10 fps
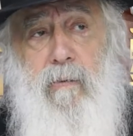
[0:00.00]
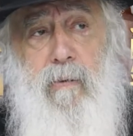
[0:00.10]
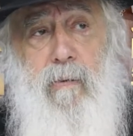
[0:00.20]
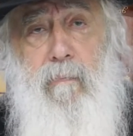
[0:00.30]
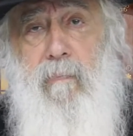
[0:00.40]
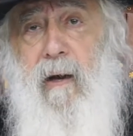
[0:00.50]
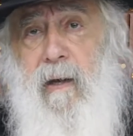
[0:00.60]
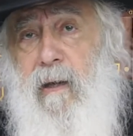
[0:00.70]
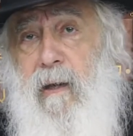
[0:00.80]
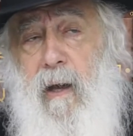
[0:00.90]
to
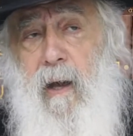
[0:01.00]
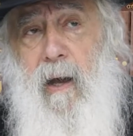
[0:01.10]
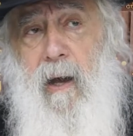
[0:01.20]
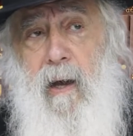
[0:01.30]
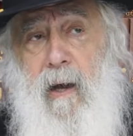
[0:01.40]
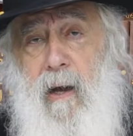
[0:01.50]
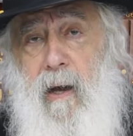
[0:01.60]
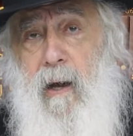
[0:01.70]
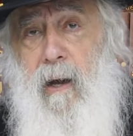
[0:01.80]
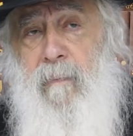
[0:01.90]
marry a